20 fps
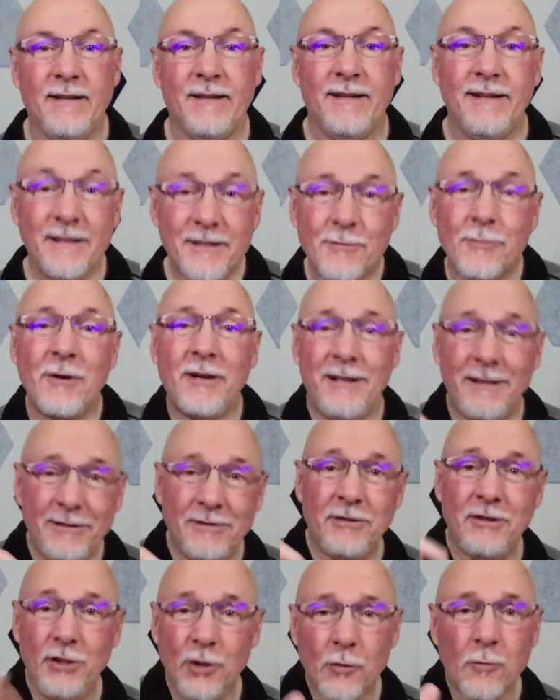That's right.
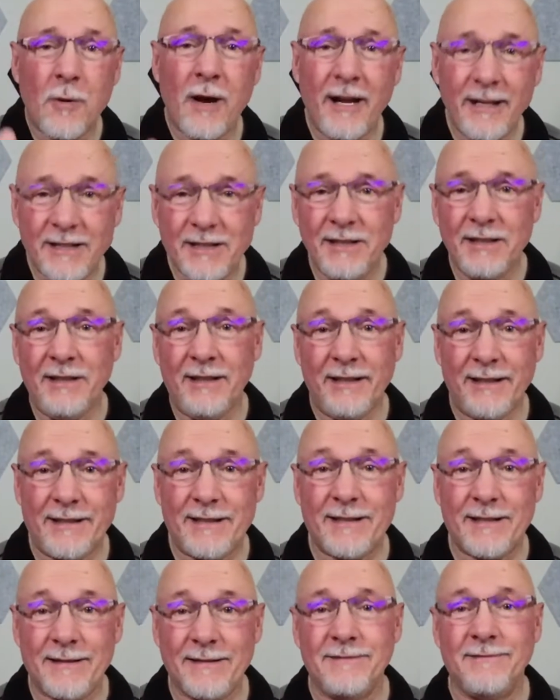You're watching this.